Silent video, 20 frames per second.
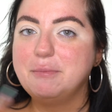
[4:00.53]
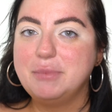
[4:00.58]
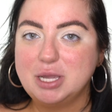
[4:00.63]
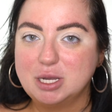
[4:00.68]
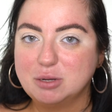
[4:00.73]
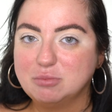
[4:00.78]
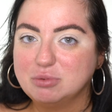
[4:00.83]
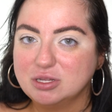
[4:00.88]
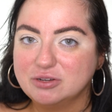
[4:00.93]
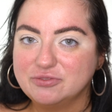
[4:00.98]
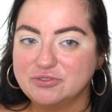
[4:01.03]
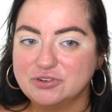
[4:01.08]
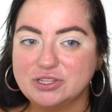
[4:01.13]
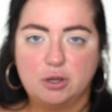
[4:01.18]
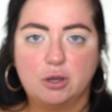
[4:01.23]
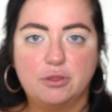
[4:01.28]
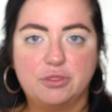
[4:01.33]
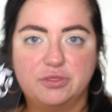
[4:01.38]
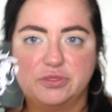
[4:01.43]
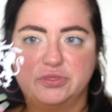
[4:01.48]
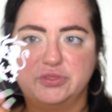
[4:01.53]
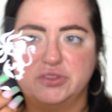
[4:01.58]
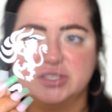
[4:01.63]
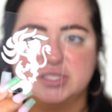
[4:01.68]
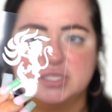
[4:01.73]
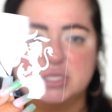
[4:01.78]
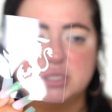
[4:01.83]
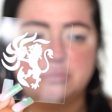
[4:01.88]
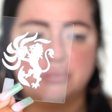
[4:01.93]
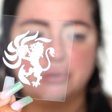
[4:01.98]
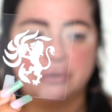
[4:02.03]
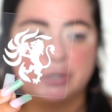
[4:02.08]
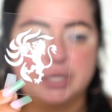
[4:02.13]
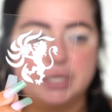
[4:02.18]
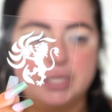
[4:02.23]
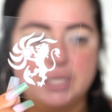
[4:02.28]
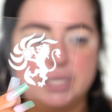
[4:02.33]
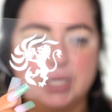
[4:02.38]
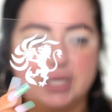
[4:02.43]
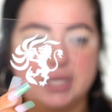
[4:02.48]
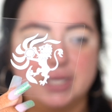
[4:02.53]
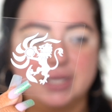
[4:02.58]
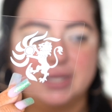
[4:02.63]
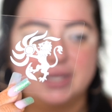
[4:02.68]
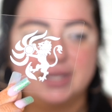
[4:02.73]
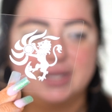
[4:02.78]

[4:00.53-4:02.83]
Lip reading: makeup lover. This is pretty.